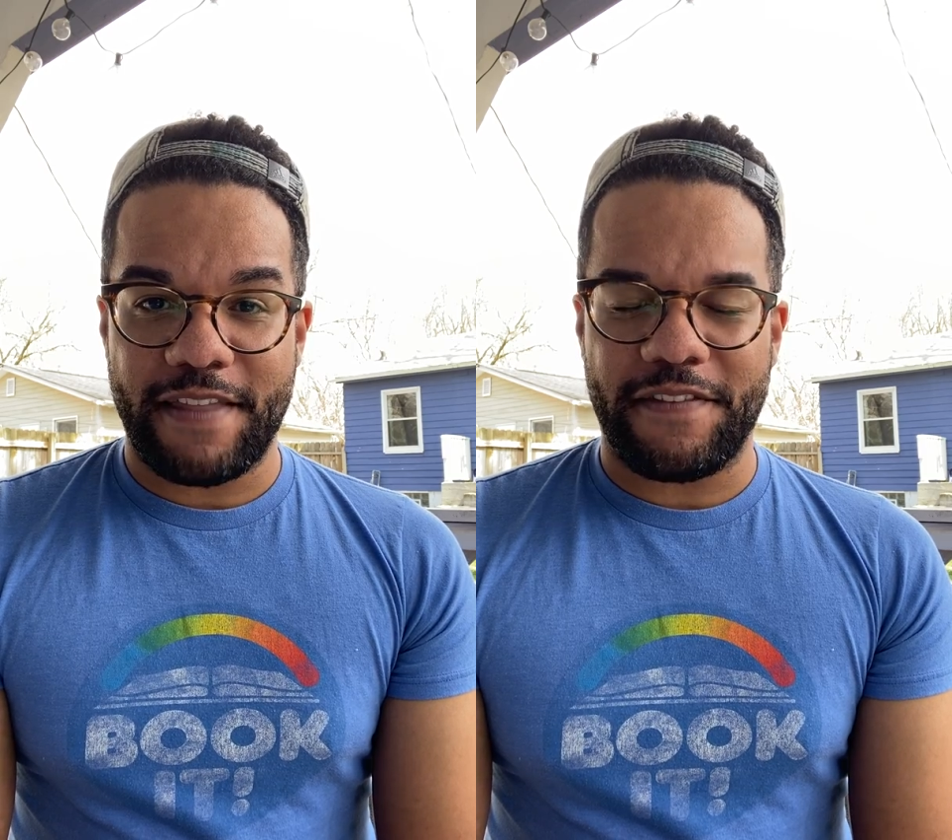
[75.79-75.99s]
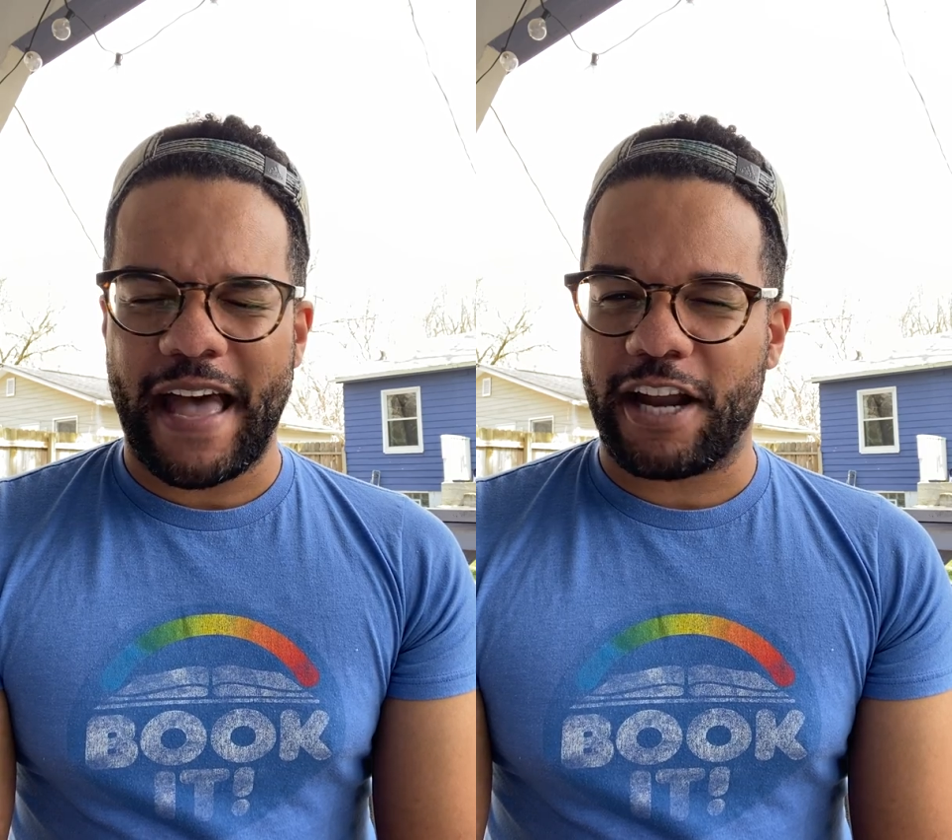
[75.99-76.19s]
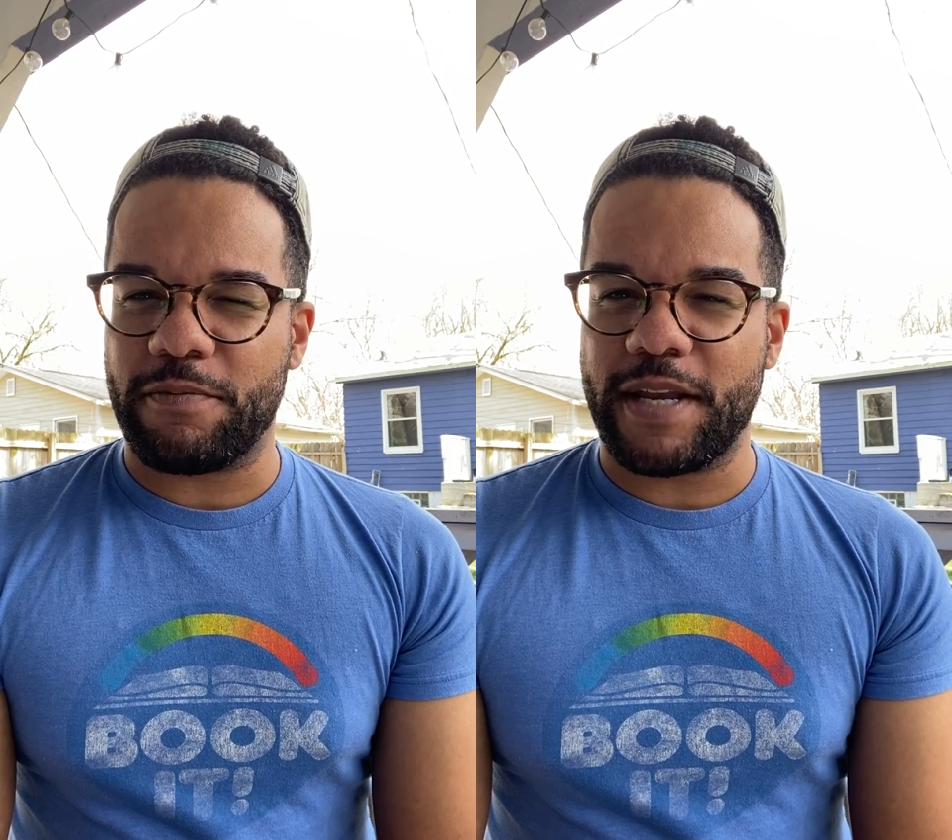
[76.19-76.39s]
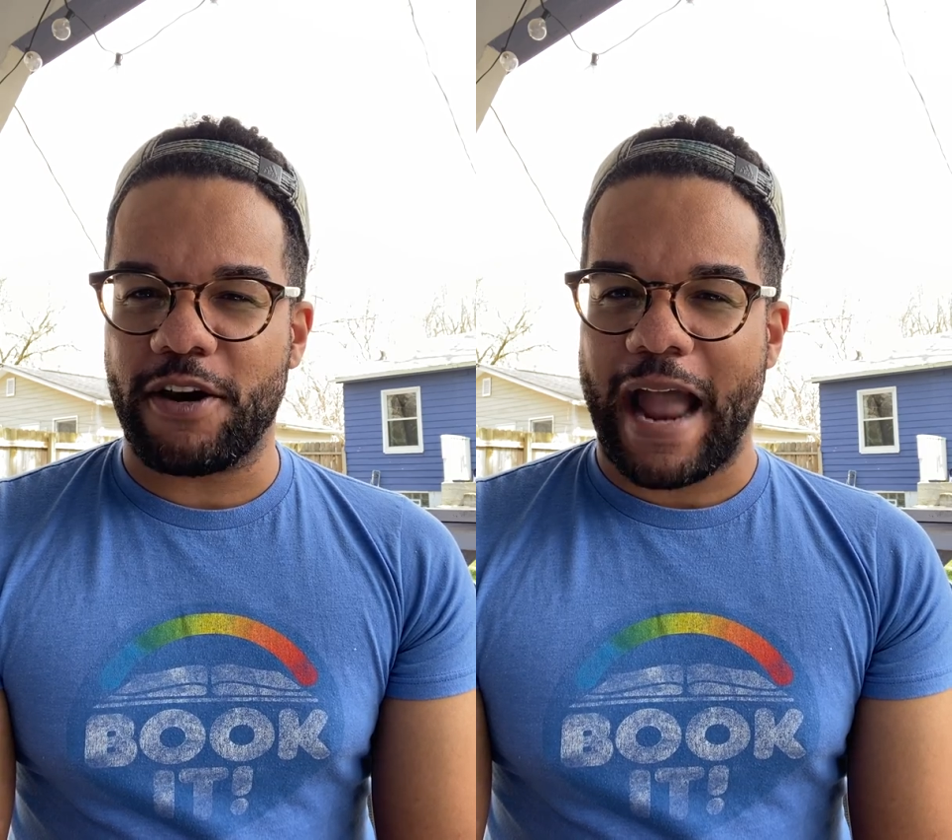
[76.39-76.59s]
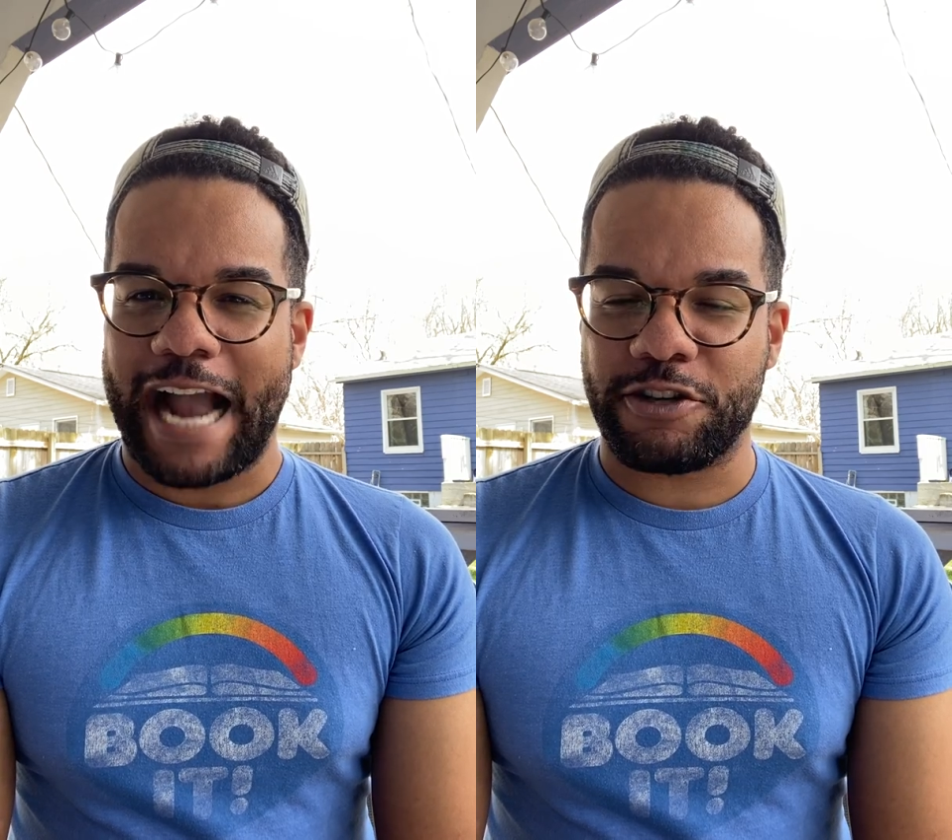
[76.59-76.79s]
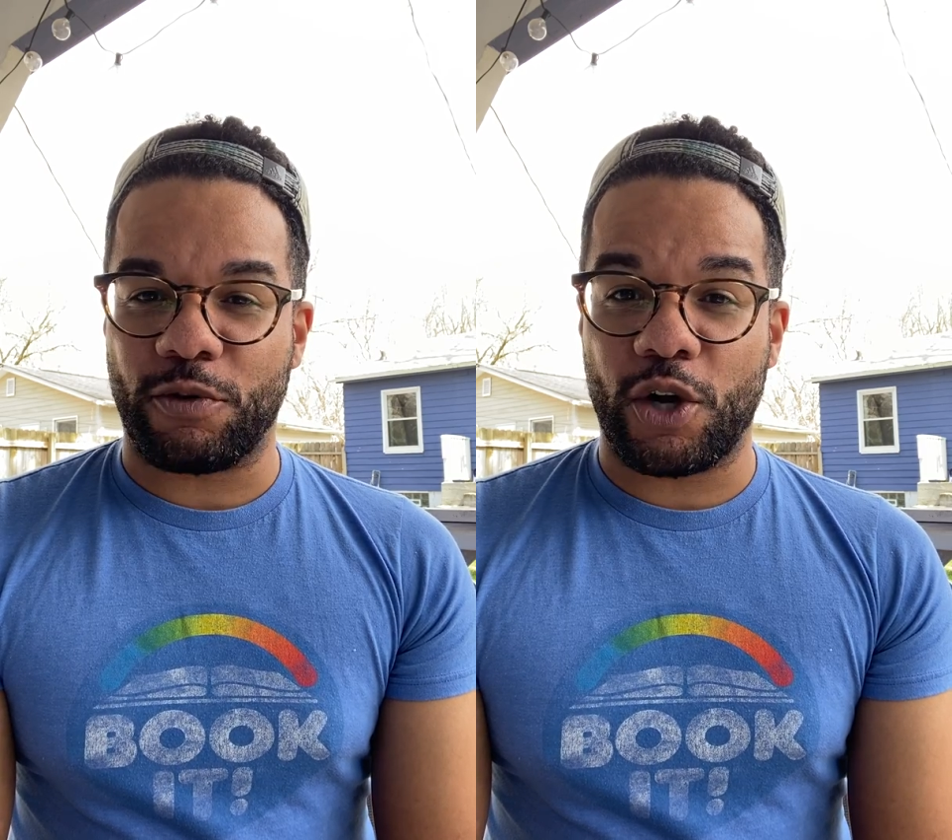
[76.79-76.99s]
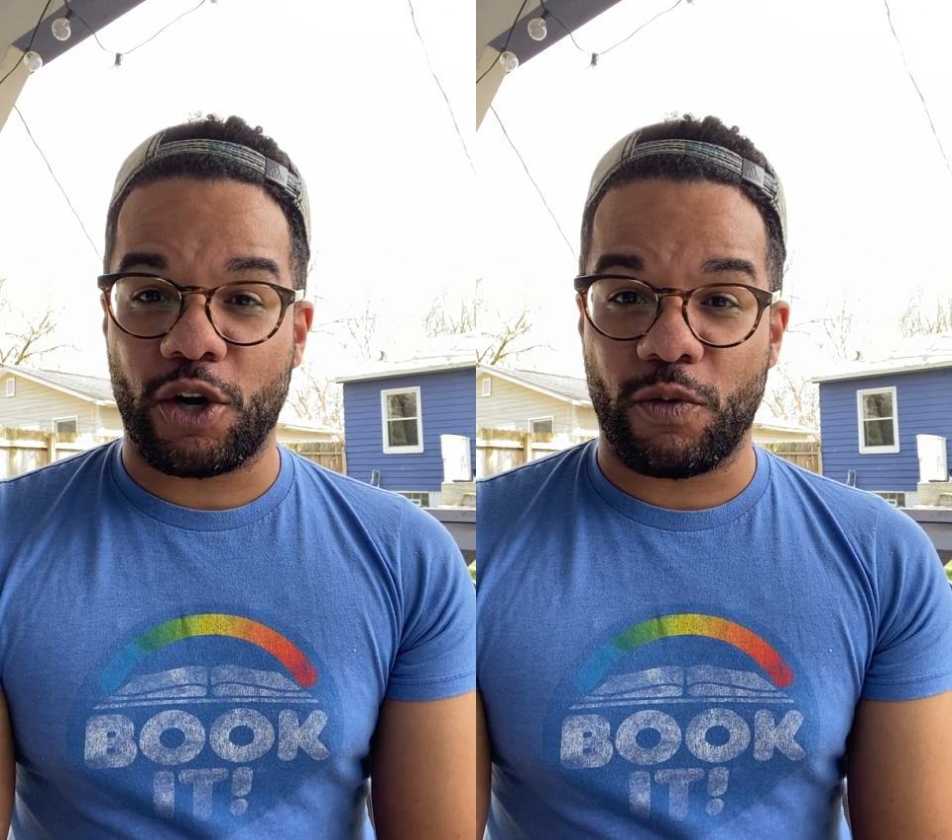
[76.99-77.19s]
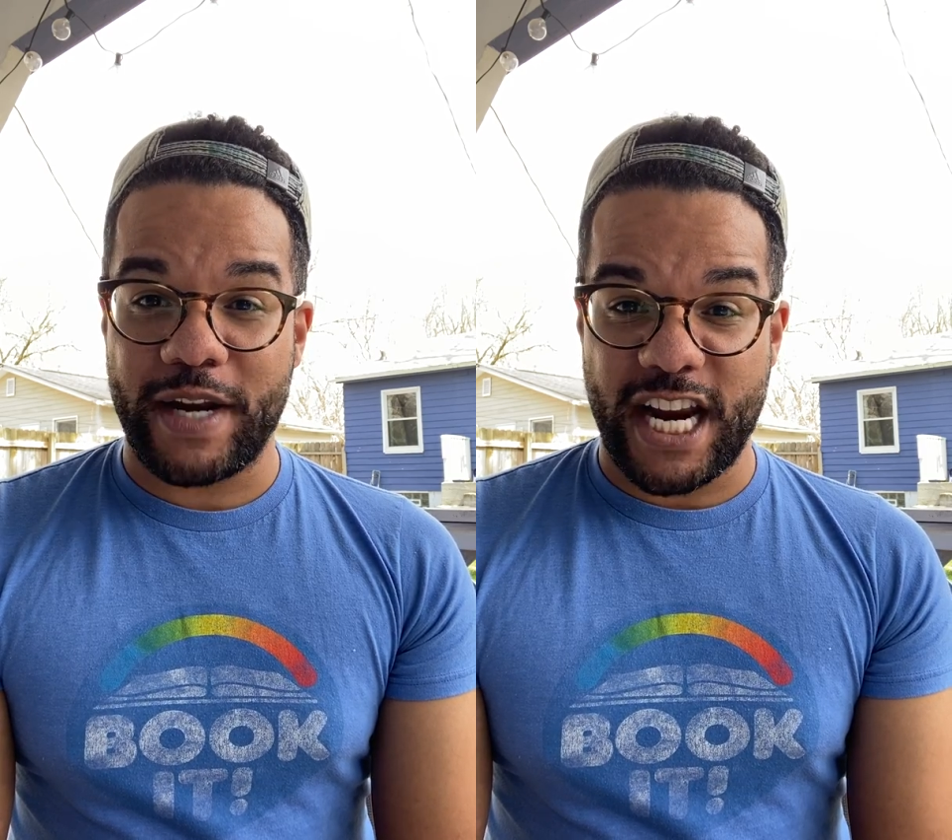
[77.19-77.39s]
and that could be your actual
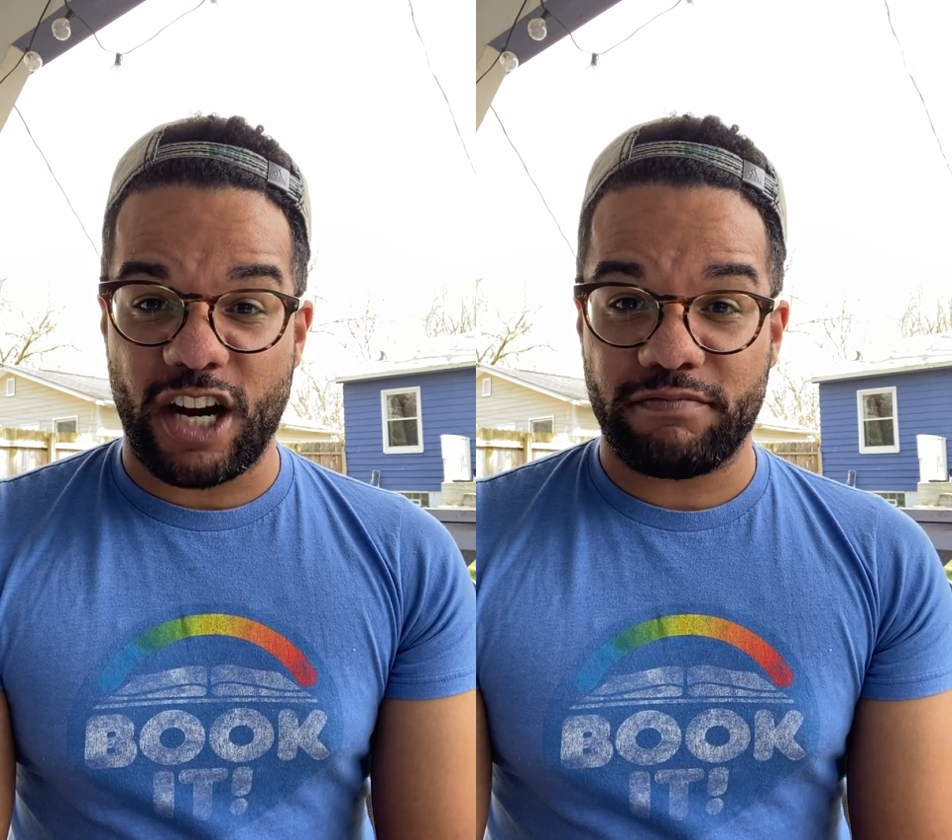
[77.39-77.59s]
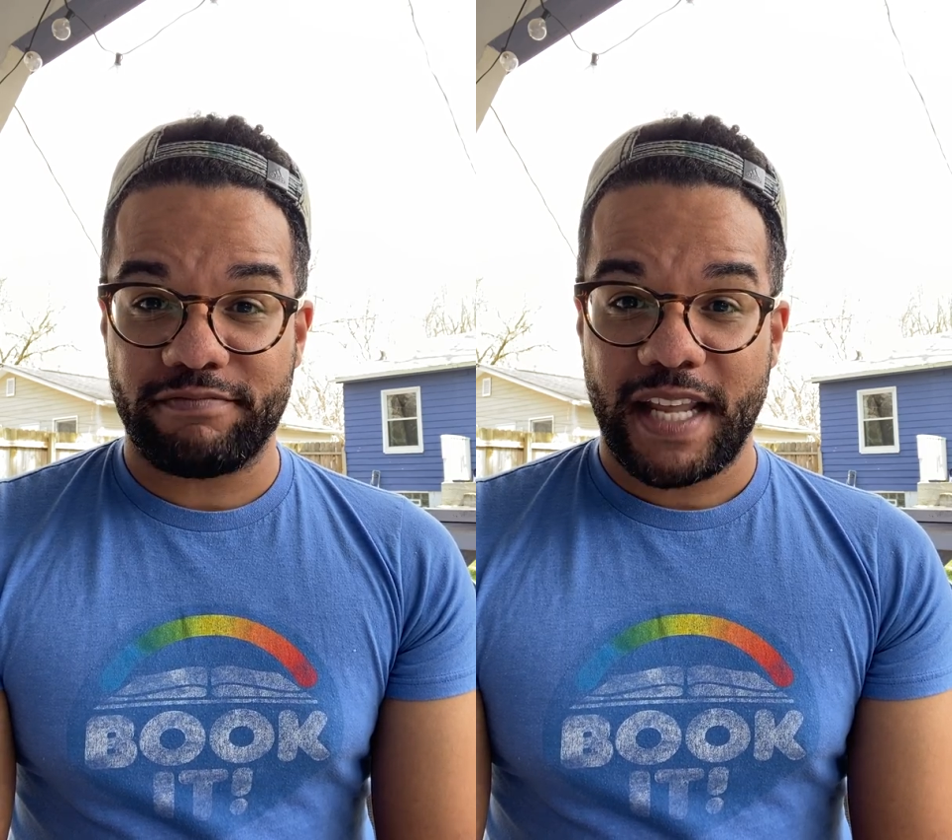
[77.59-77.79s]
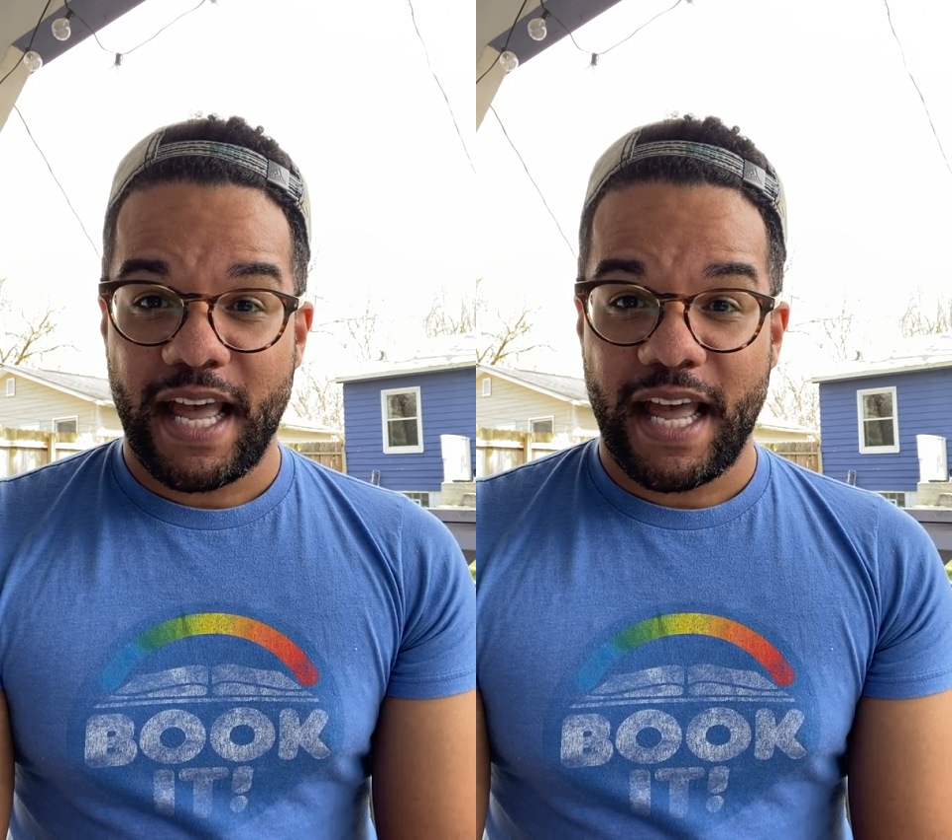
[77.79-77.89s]
career.